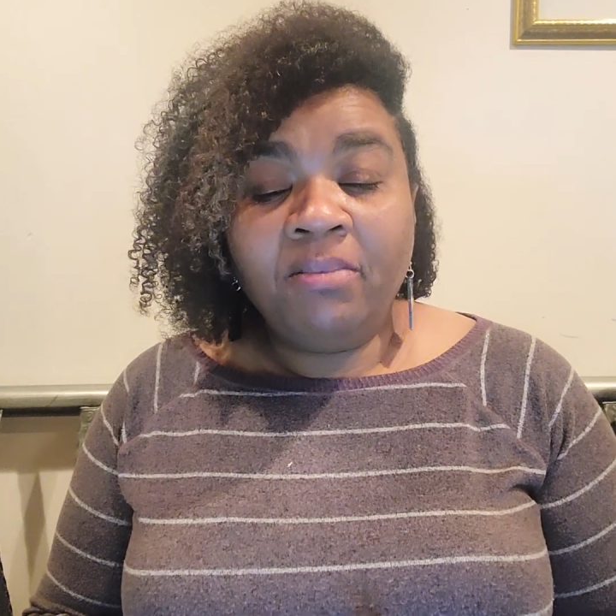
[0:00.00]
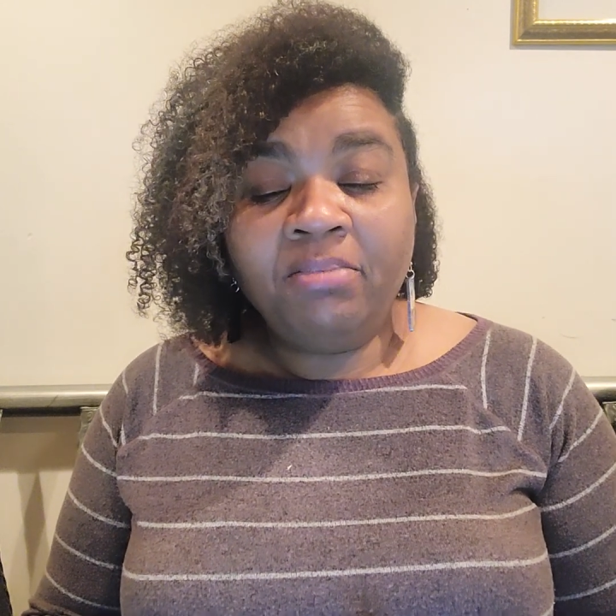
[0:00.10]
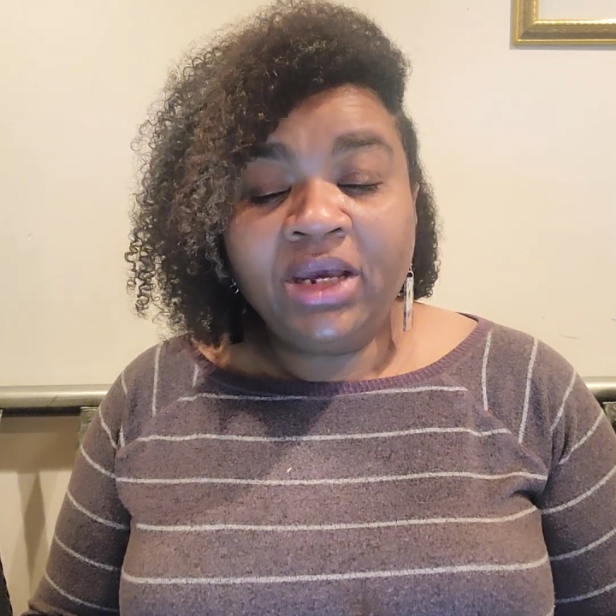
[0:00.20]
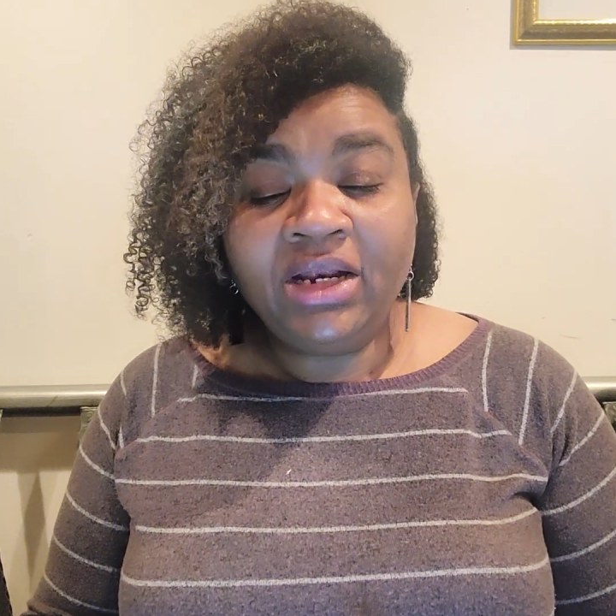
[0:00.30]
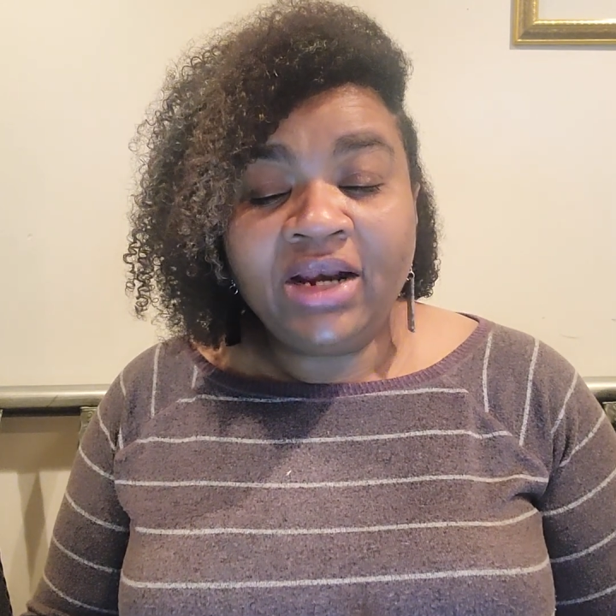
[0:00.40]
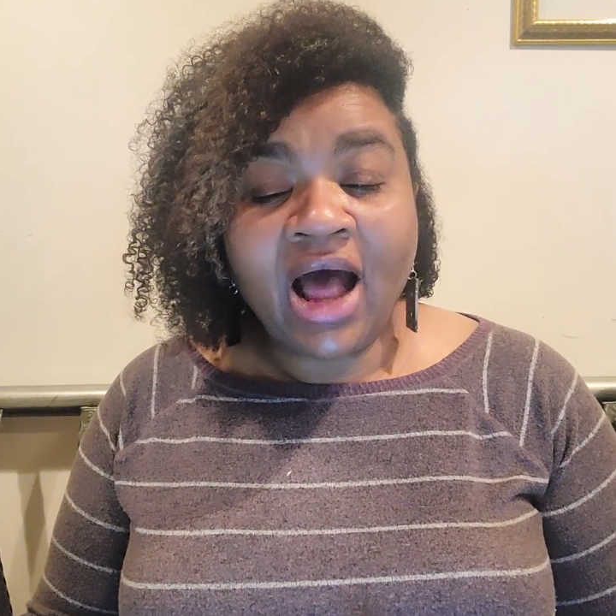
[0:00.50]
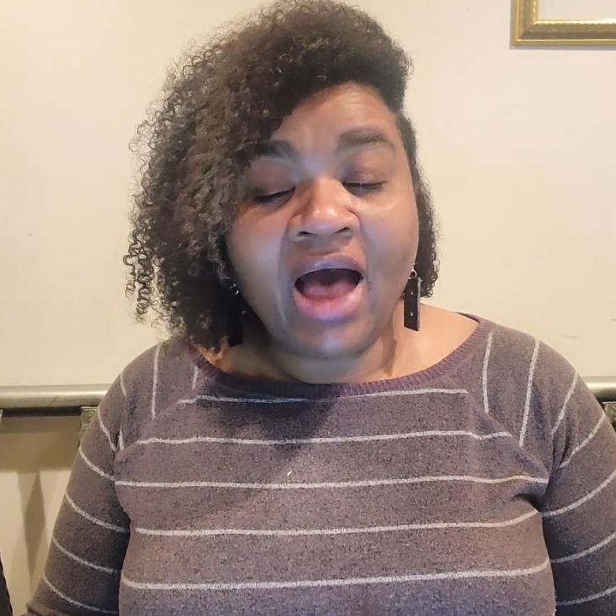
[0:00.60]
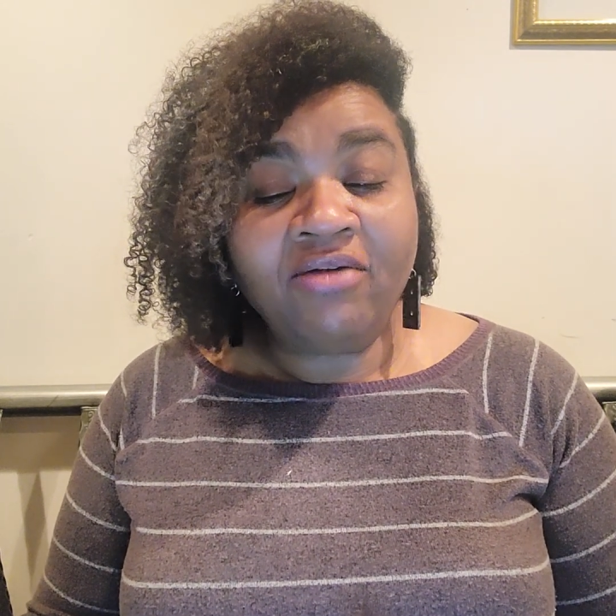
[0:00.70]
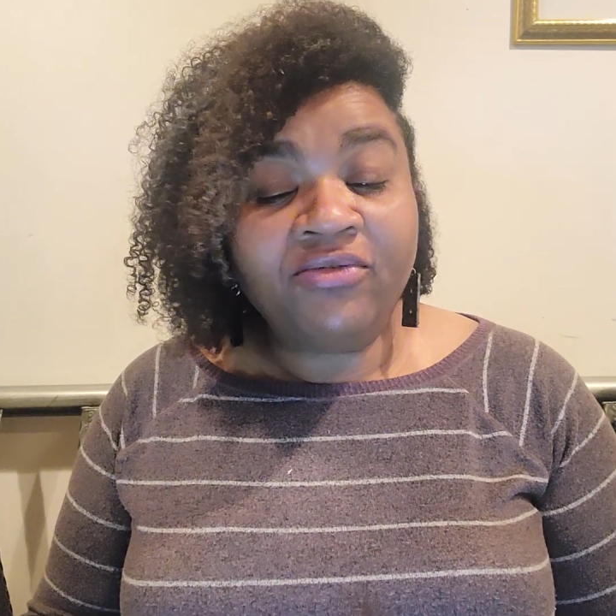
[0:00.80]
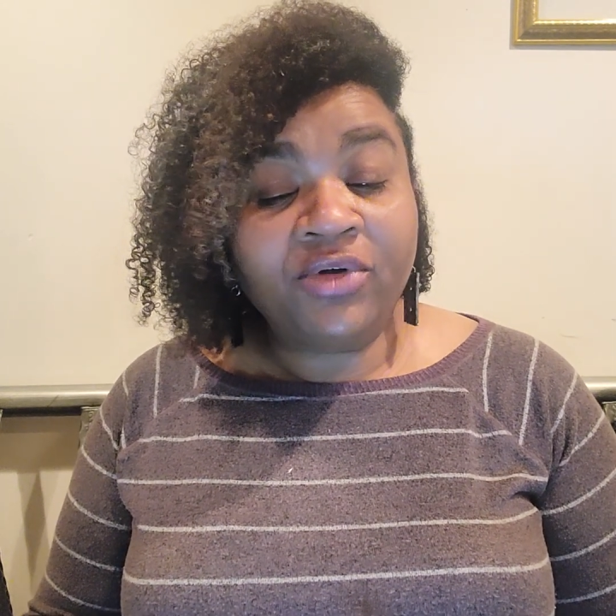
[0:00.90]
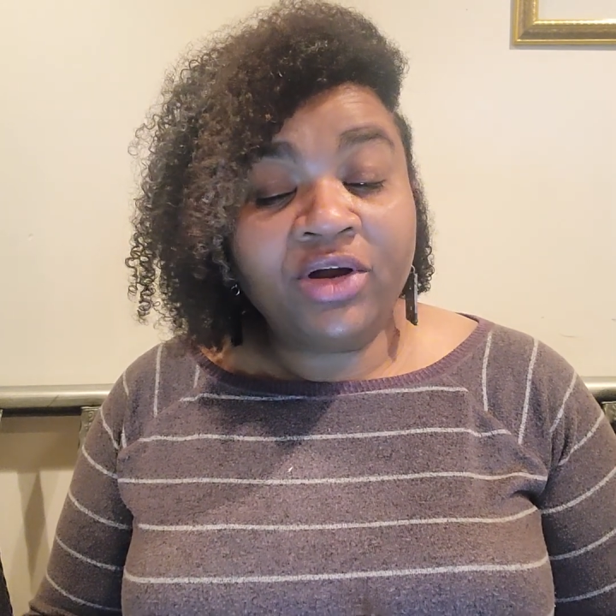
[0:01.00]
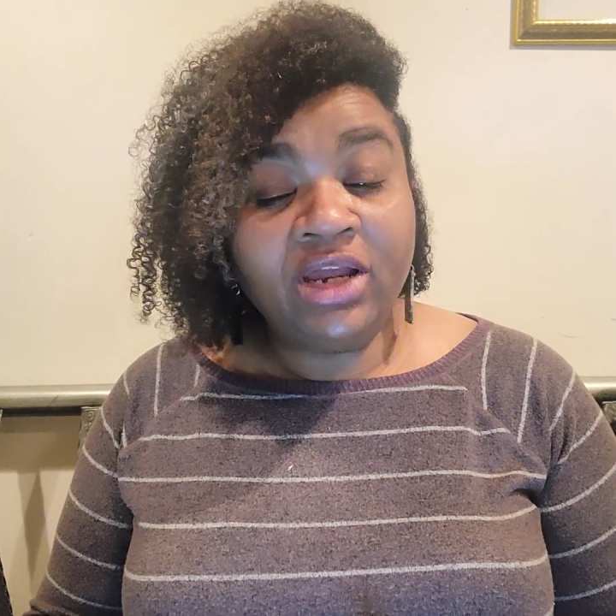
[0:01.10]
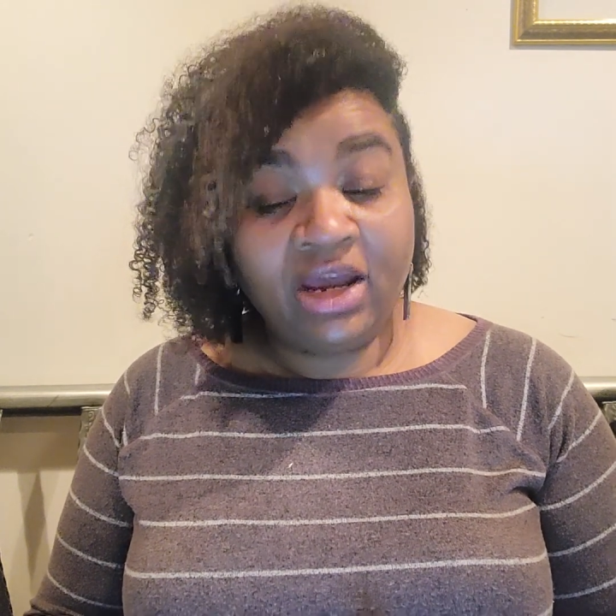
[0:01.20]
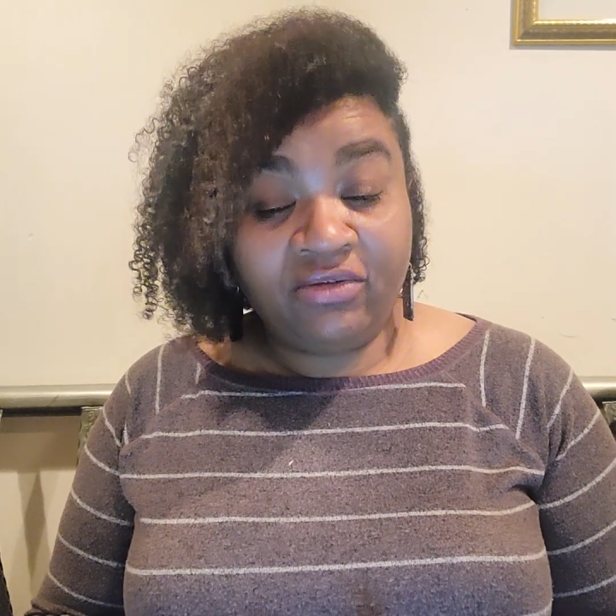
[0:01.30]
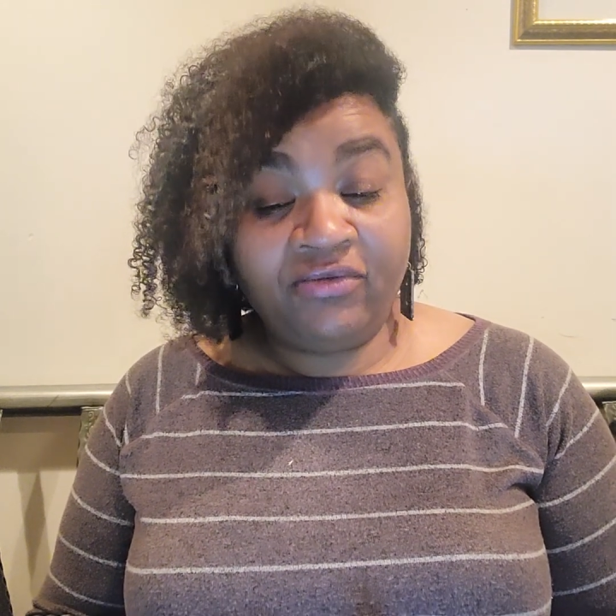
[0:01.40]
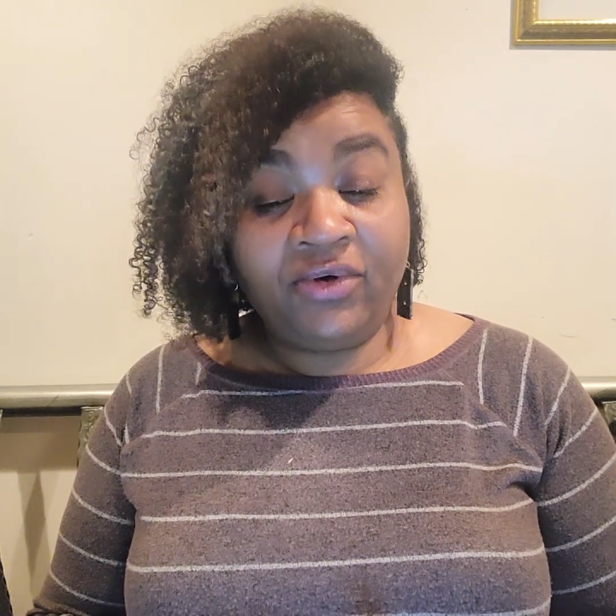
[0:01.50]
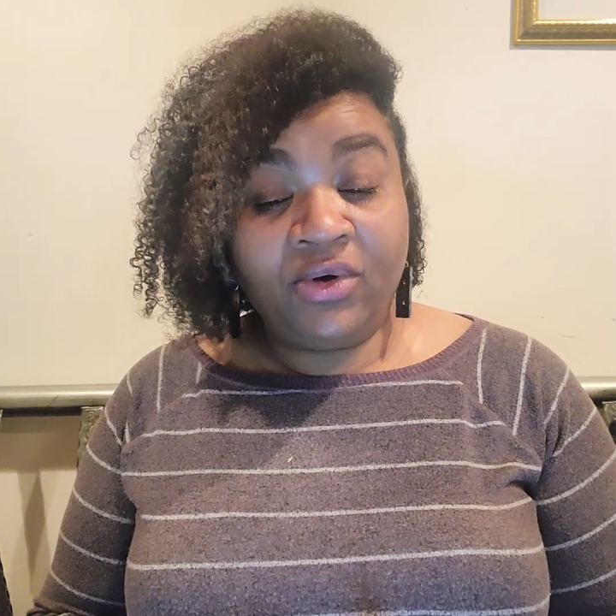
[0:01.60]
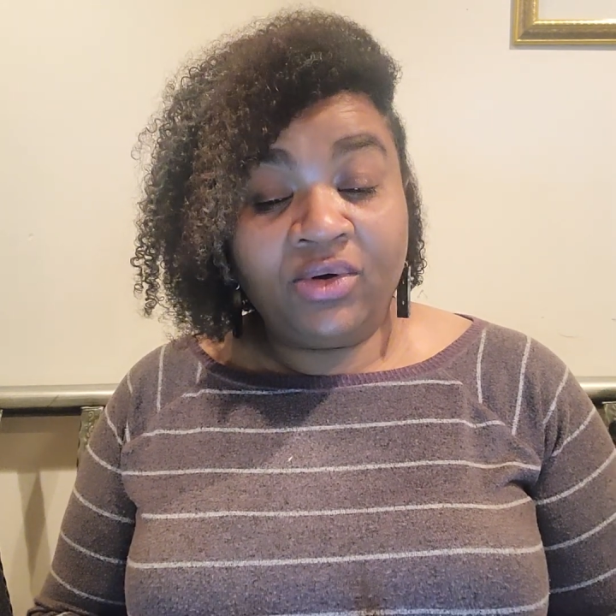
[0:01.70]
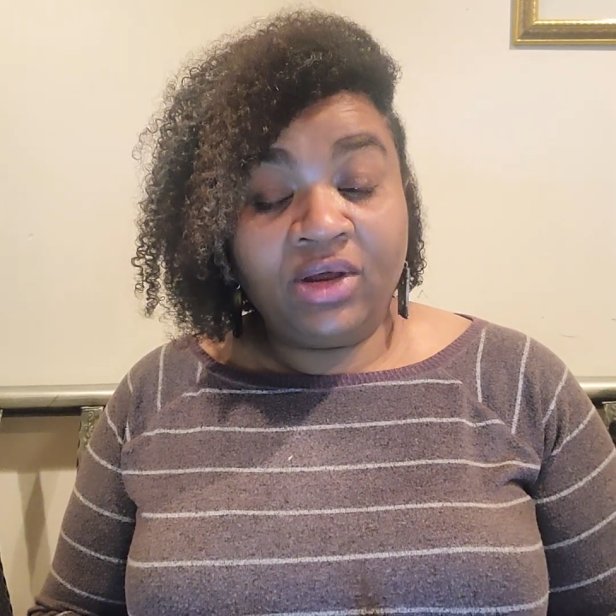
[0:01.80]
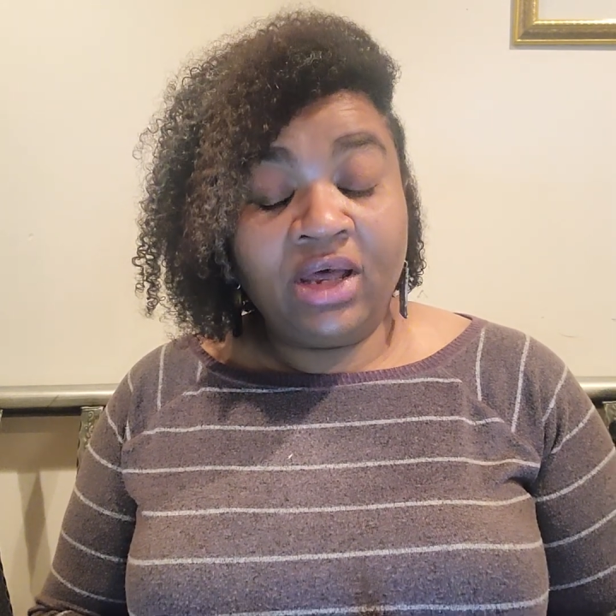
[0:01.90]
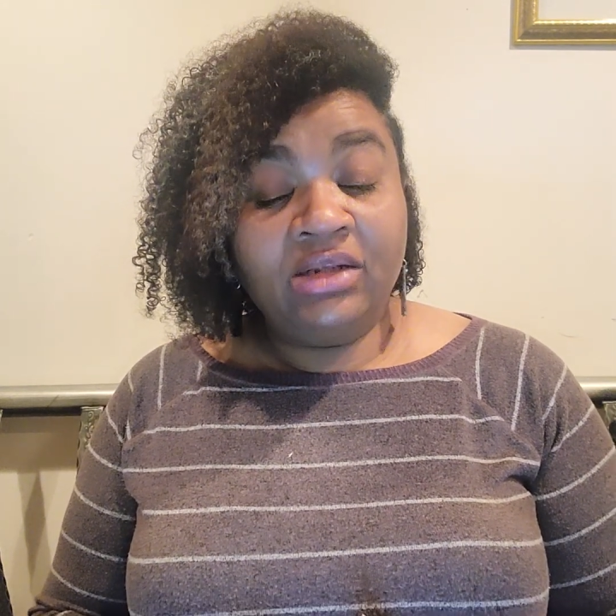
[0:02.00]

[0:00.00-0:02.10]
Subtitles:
Be not forgetful